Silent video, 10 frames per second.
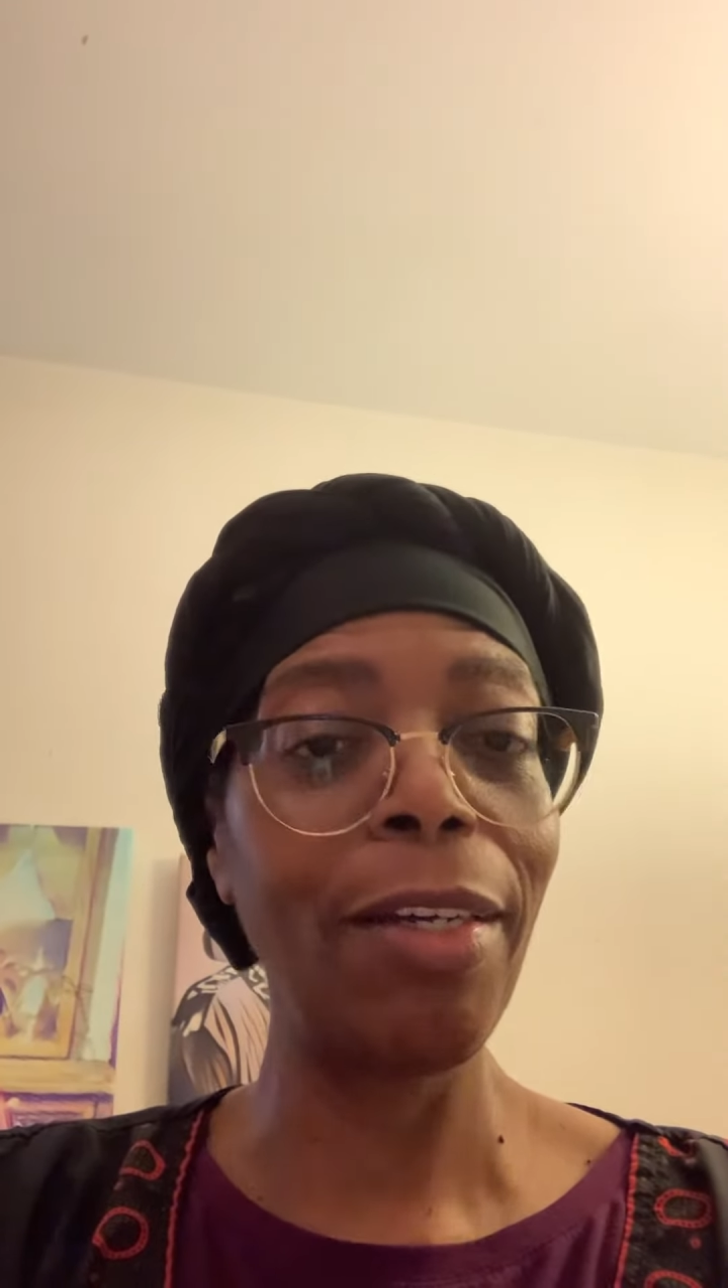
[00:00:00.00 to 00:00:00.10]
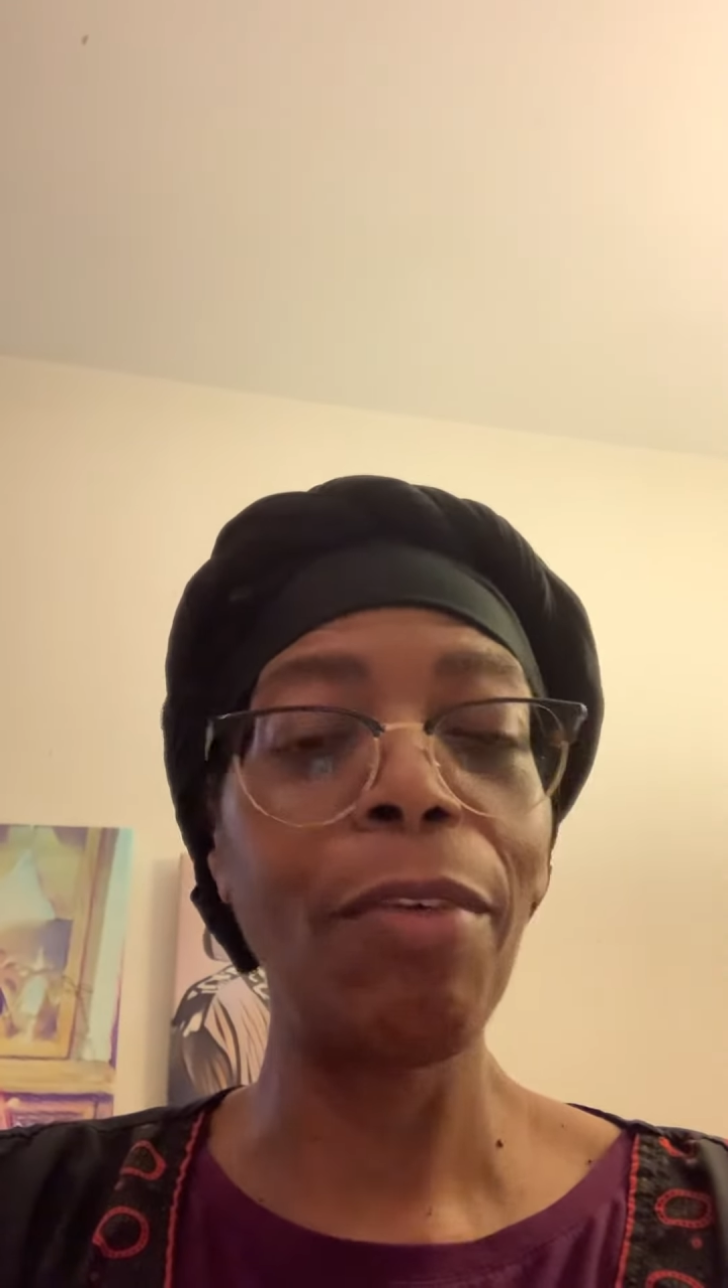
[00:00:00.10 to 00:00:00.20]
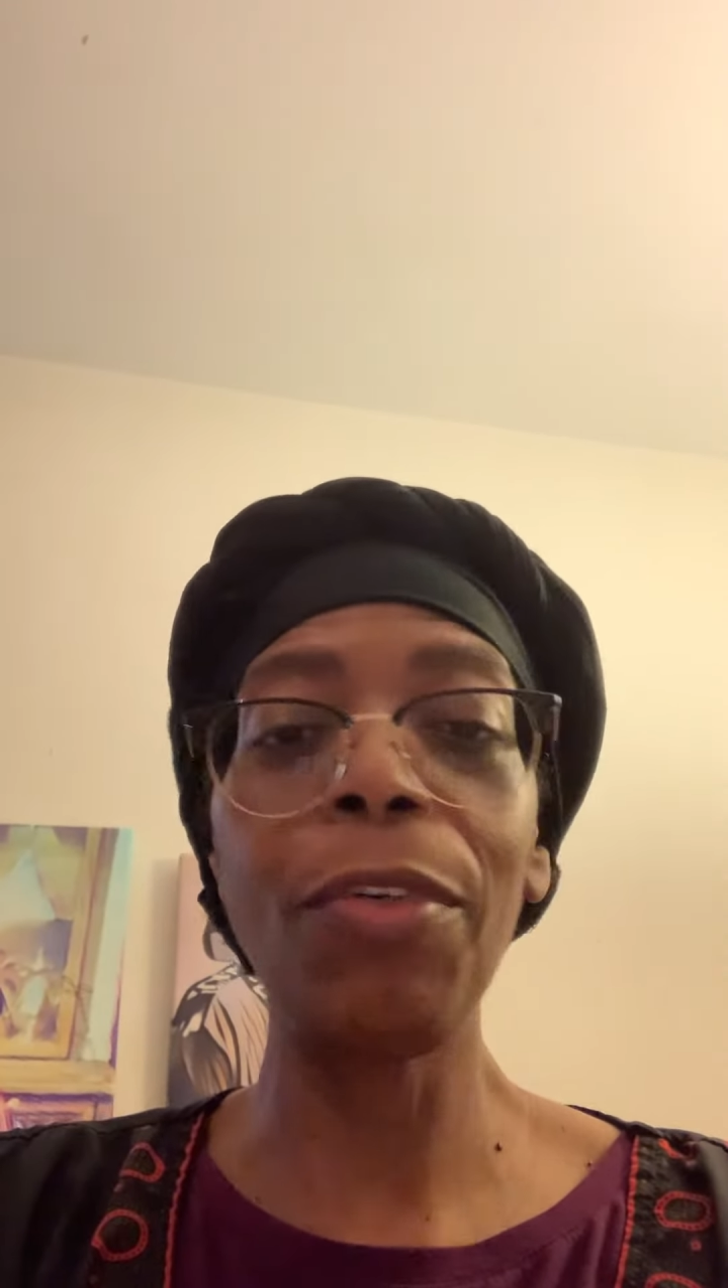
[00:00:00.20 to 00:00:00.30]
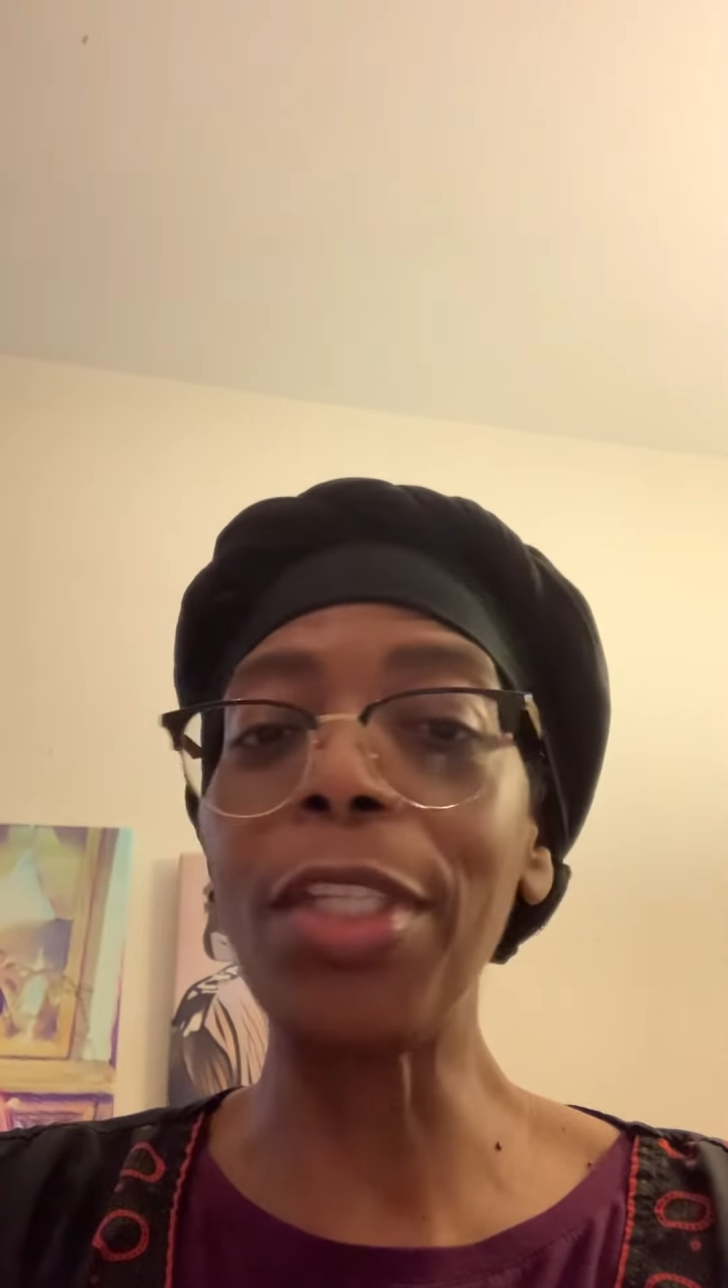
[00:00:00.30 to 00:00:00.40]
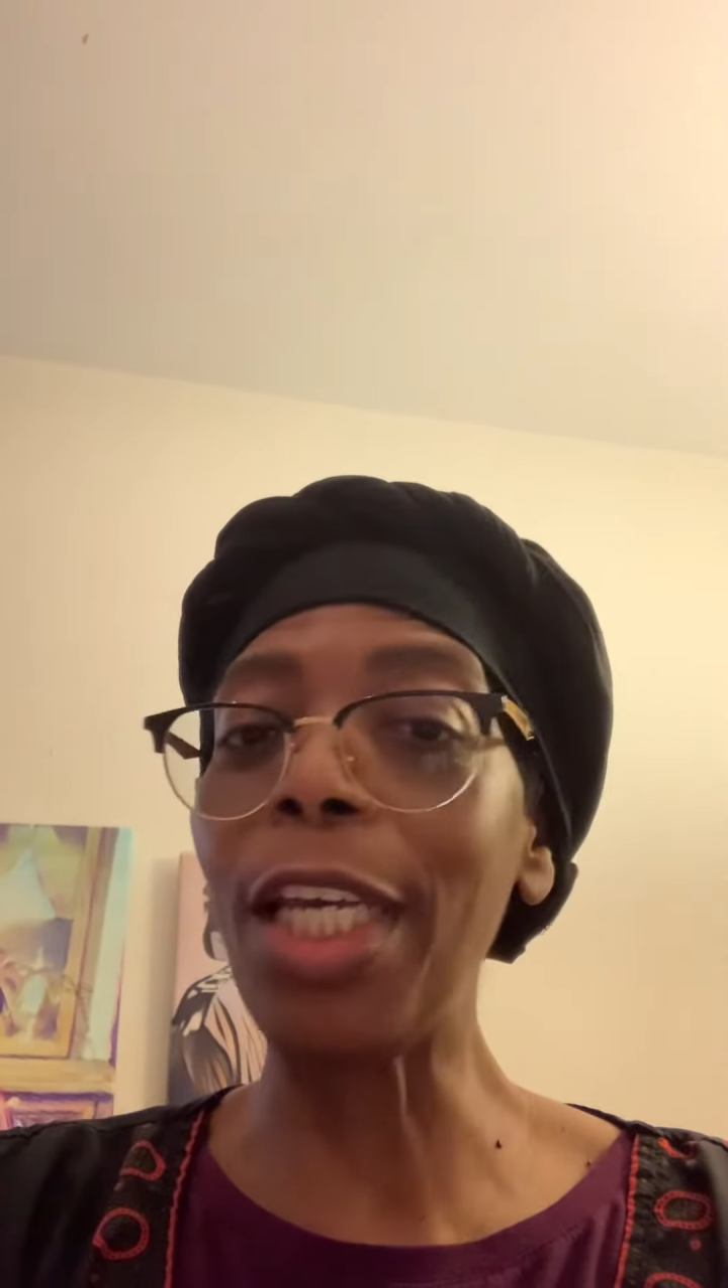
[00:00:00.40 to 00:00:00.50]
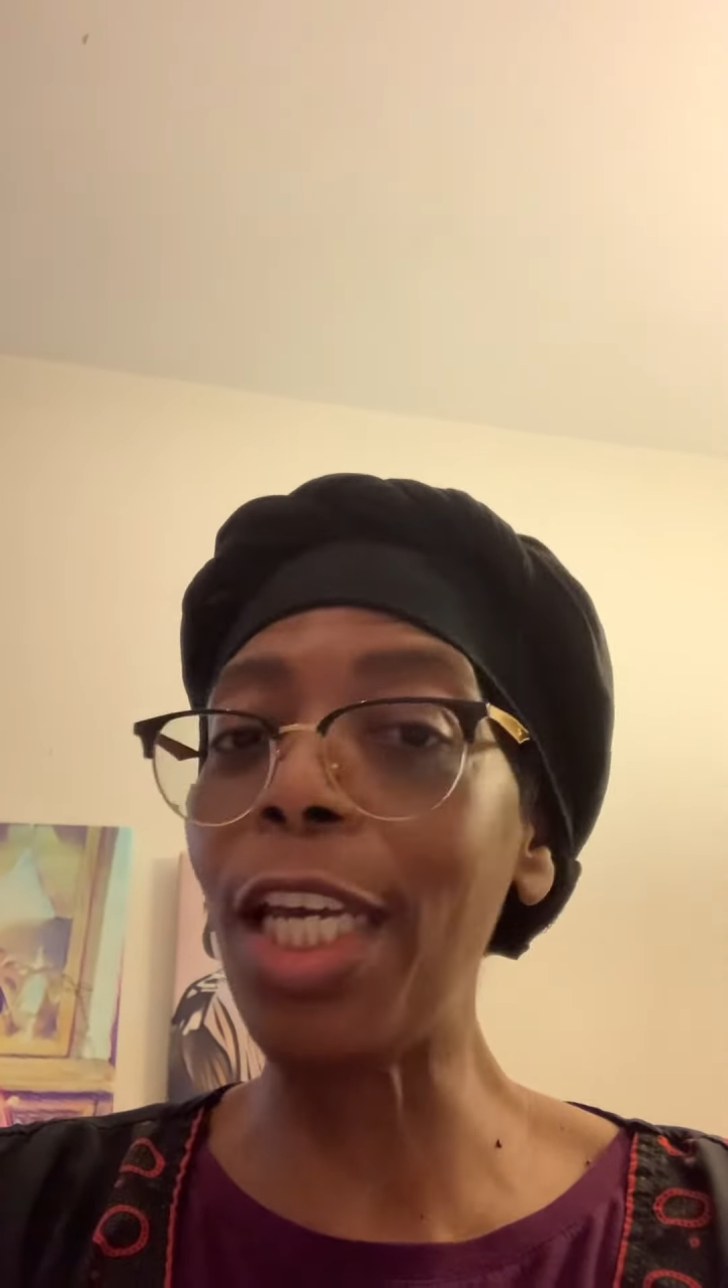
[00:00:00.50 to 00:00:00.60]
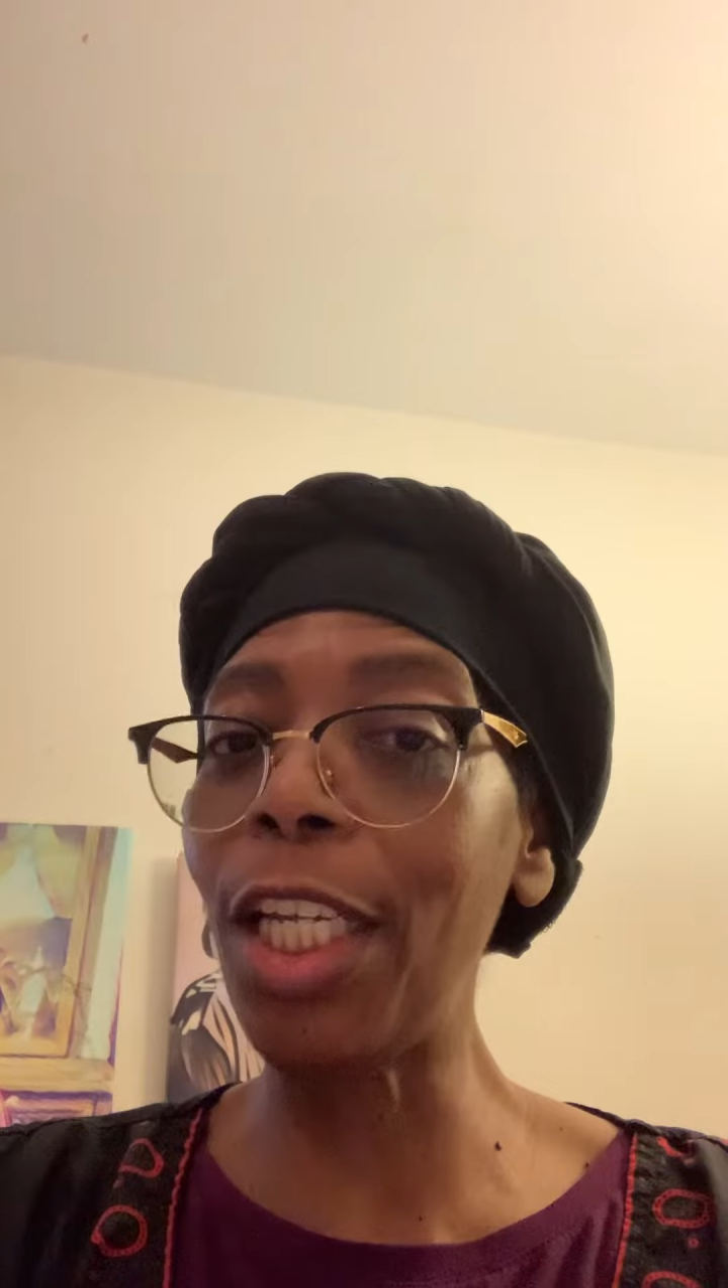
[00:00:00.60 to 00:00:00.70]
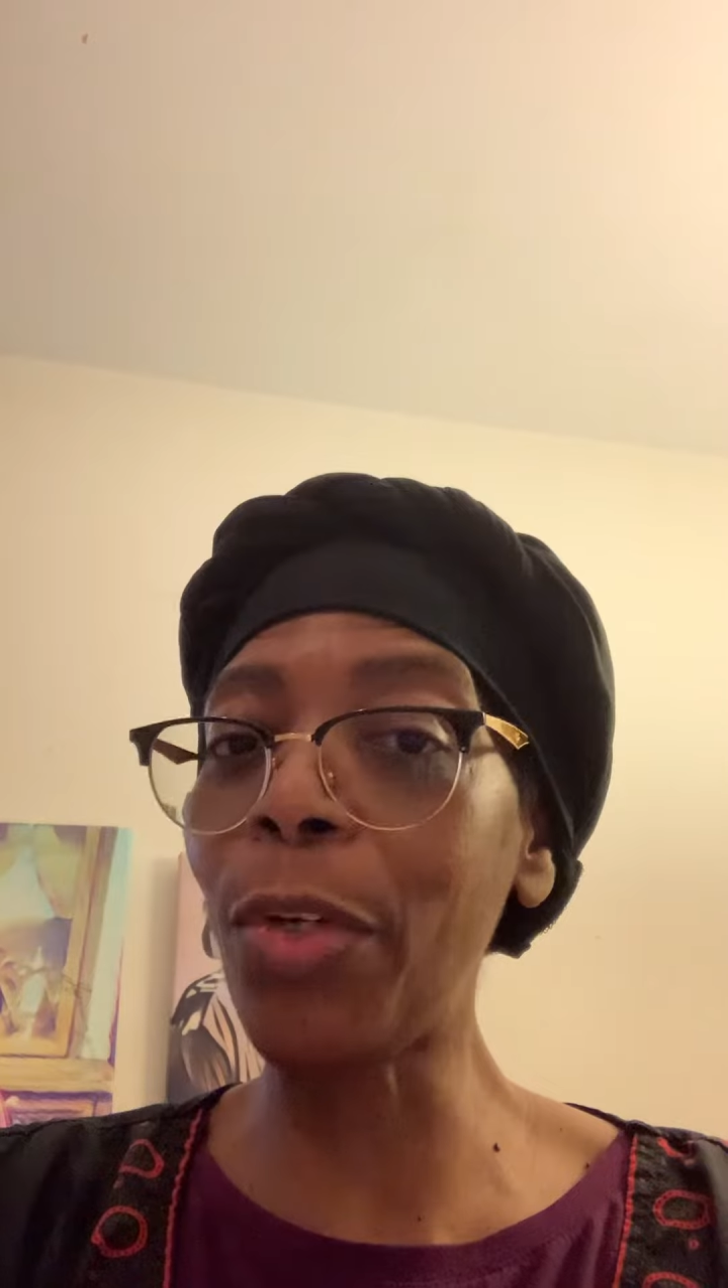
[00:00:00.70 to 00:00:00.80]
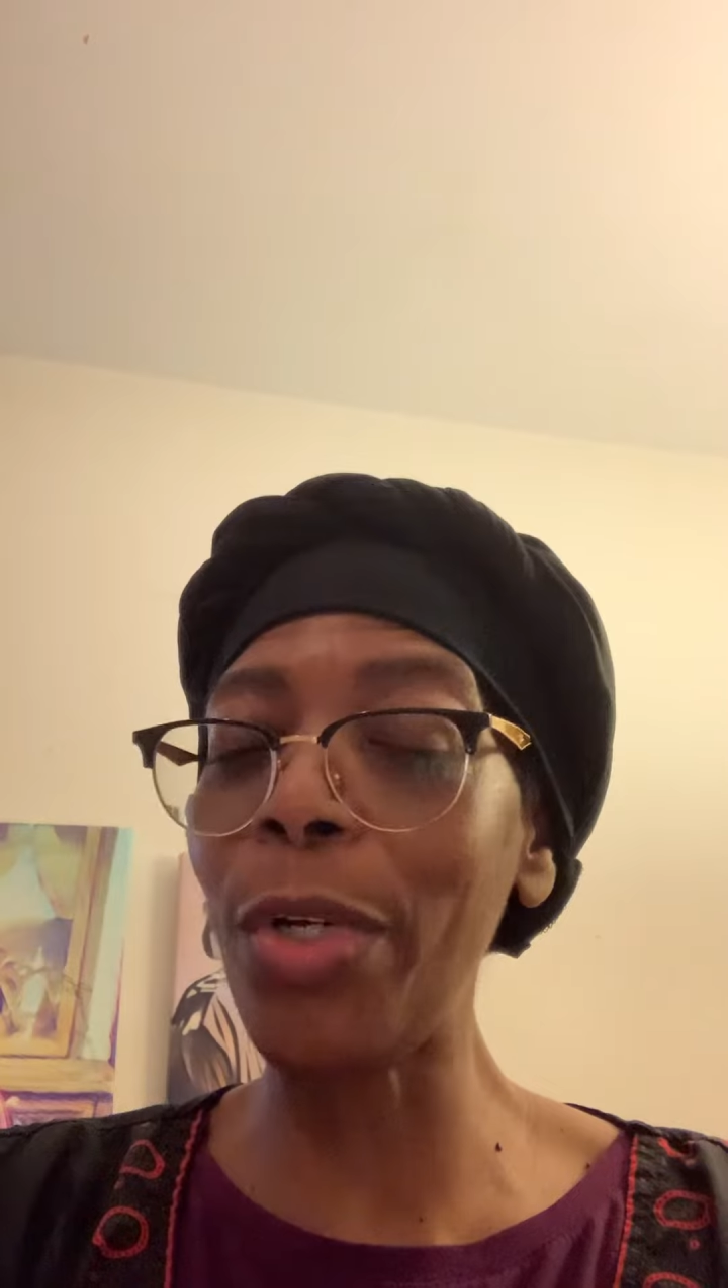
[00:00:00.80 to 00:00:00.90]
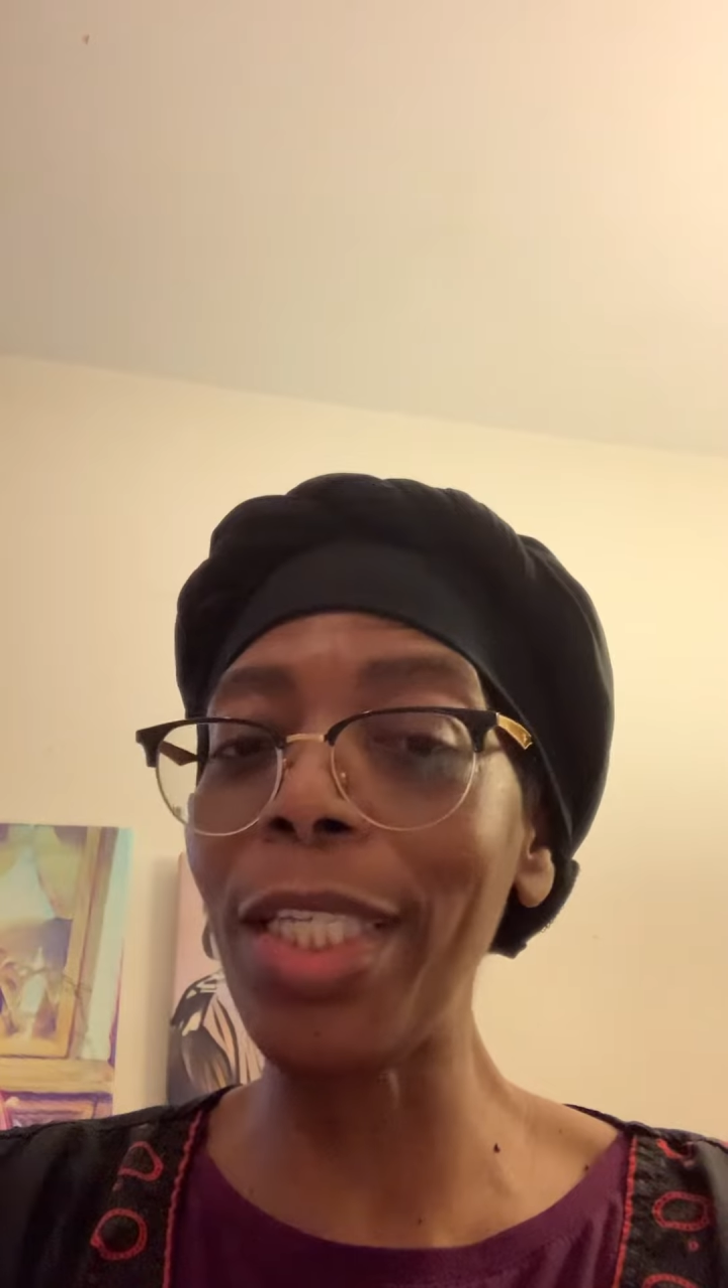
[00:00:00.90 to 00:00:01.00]
for the
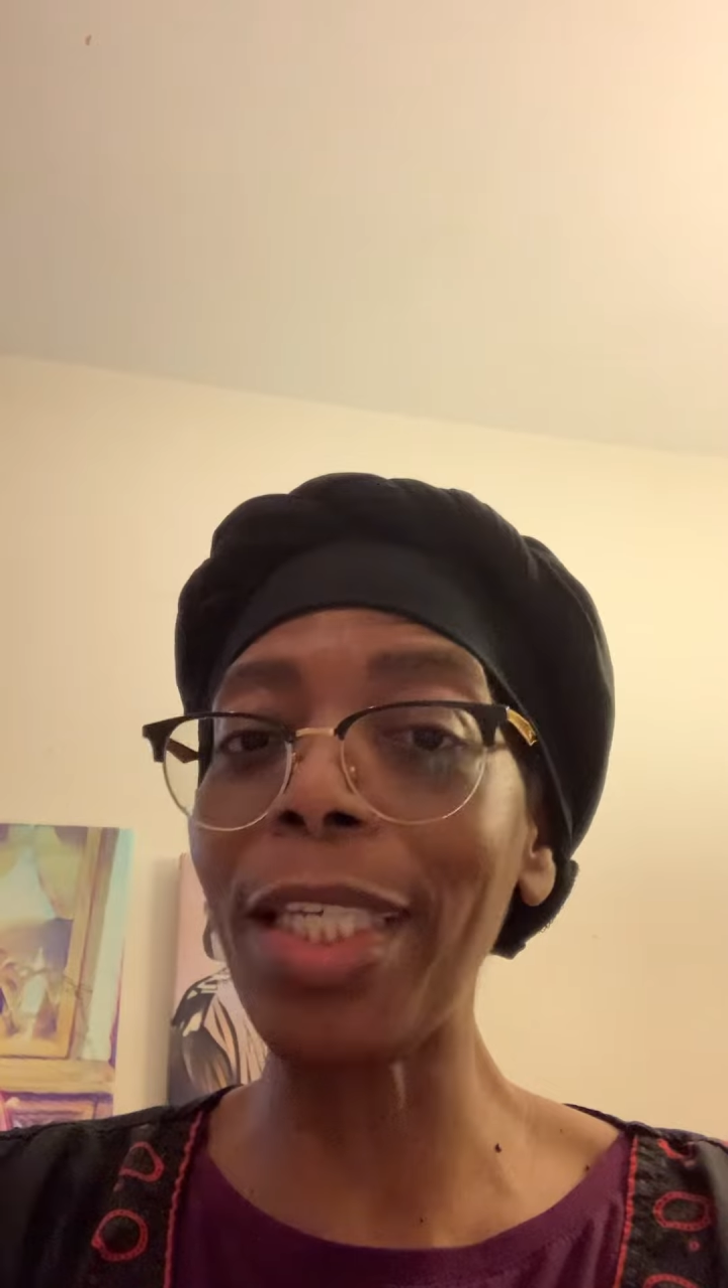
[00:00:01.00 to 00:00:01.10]
increase